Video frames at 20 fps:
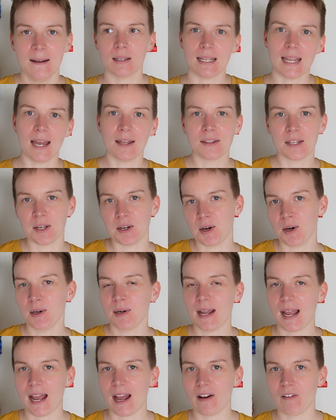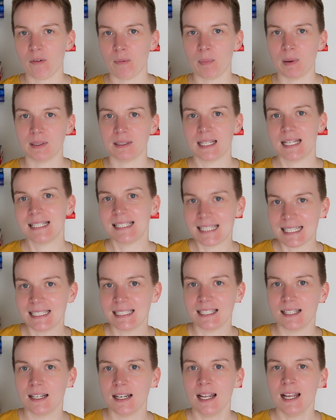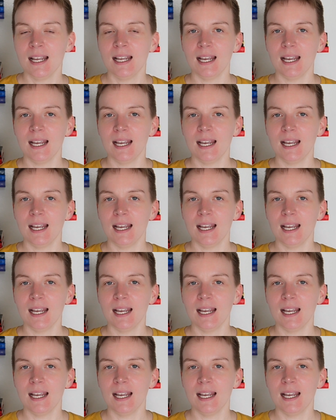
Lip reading: Yeah, they could have, but they didn't,